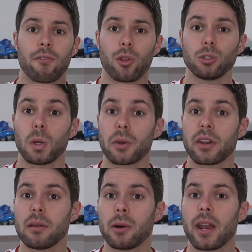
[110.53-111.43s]
For those
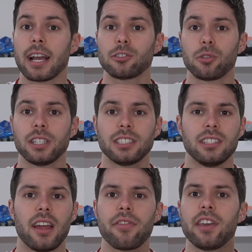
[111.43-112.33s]
wondering about extras,
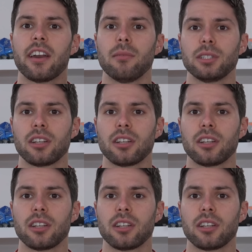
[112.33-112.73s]
nothing comes